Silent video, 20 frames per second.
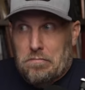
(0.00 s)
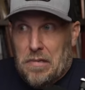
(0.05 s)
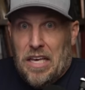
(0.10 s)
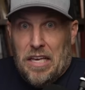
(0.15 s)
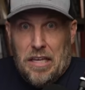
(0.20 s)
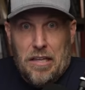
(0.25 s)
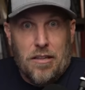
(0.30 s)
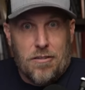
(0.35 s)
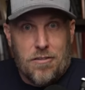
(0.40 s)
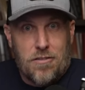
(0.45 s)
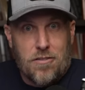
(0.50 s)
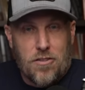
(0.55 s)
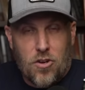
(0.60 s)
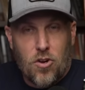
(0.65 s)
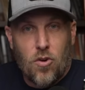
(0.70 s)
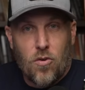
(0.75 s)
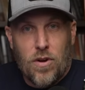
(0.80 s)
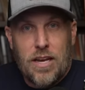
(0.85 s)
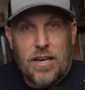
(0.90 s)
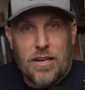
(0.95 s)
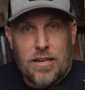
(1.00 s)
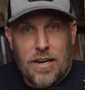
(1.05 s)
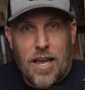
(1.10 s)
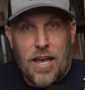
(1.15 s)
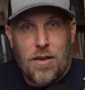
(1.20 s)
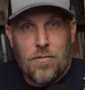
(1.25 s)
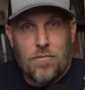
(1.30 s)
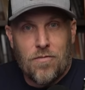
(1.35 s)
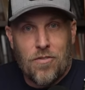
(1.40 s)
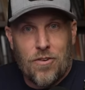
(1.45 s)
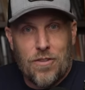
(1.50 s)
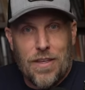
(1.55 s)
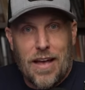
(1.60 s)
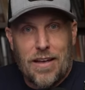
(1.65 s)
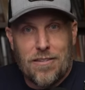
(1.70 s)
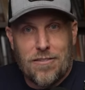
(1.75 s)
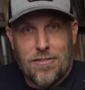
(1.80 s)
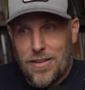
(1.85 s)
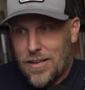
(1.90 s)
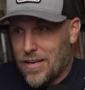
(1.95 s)
is the Greek name for
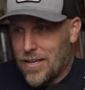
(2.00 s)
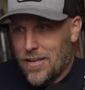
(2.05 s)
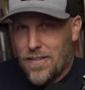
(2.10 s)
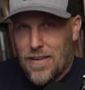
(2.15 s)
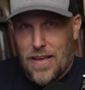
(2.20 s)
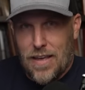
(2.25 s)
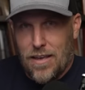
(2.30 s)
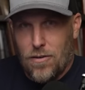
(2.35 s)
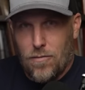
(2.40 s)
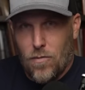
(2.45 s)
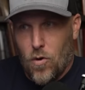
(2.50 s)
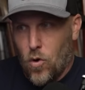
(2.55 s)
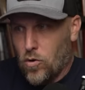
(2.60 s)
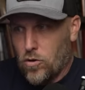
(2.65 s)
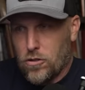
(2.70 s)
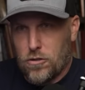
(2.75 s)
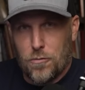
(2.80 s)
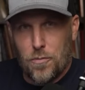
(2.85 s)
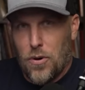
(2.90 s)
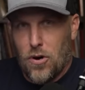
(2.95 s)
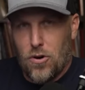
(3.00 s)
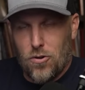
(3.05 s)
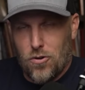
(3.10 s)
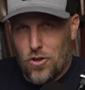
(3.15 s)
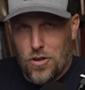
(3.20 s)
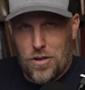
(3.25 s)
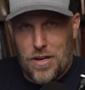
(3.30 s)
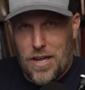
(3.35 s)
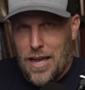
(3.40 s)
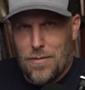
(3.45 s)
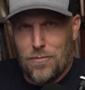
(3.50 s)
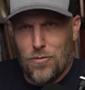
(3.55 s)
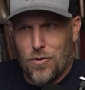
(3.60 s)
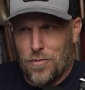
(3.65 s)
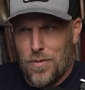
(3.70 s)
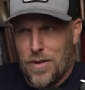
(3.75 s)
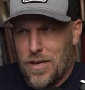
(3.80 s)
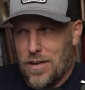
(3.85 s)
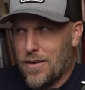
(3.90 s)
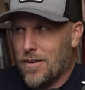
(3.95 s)
that city. The old Persian name
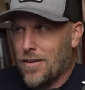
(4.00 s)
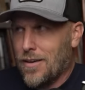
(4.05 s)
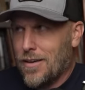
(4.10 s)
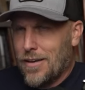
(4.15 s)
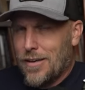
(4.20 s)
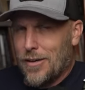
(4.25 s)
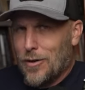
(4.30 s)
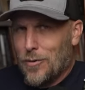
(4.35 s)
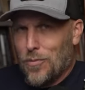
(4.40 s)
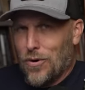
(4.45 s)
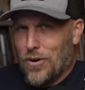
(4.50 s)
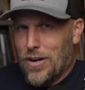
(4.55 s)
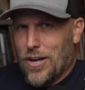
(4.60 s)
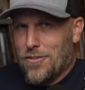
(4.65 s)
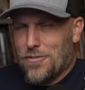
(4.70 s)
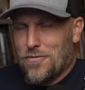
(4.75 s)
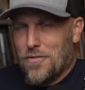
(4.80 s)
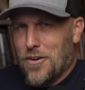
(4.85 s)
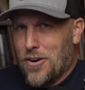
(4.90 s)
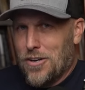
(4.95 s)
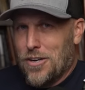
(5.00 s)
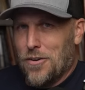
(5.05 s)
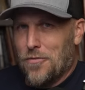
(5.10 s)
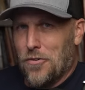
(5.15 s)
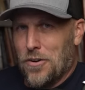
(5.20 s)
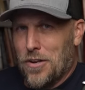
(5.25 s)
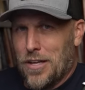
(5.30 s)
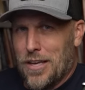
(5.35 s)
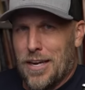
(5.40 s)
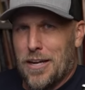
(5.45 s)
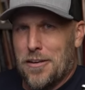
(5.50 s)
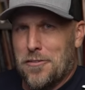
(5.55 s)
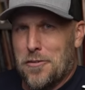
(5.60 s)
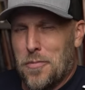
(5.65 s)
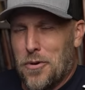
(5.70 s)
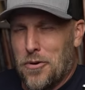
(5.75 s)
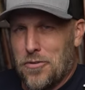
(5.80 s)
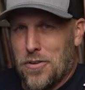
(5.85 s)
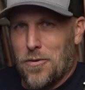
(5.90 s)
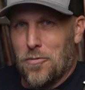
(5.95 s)
would be pronounced very differently, and I
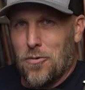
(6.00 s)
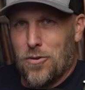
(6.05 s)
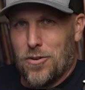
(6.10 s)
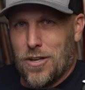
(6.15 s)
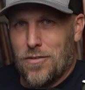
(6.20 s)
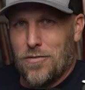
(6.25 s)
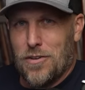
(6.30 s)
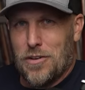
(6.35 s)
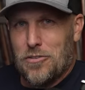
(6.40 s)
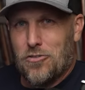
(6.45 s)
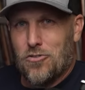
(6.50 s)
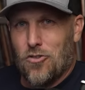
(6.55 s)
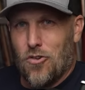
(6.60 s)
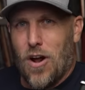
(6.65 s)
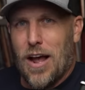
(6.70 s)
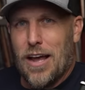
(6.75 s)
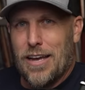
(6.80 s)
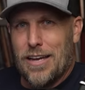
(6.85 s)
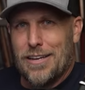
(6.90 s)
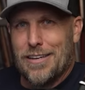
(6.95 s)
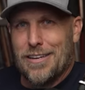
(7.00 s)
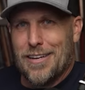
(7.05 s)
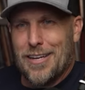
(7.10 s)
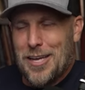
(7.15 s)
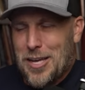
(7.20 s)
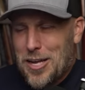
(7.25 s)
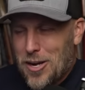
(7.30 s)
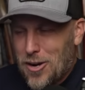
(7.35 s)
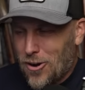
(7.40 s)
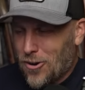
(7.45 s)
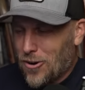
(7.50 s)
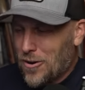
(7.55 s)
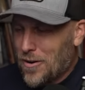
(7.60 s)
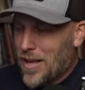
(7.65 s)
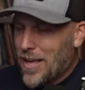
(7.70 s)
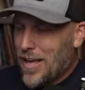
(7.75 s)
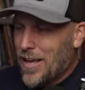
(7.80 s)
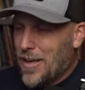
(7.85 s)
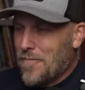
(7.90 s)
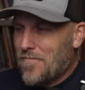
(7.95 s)
suppose I won't even try it here.
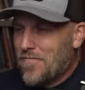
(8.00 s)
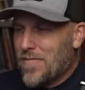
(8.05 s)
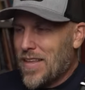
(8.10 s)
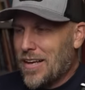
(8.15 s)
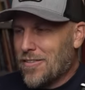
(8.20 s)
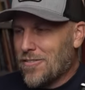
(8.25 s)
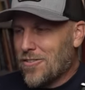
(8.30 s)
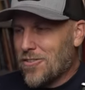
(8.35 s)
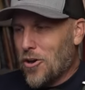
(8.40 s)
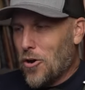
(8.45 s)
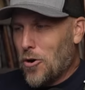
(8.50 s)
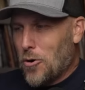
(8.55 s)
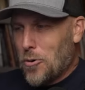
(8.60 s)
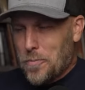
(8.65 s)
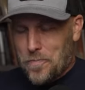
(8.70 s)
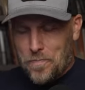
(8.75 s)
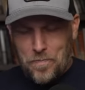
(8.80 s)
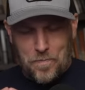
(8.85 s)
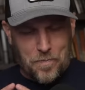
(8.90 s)
And so,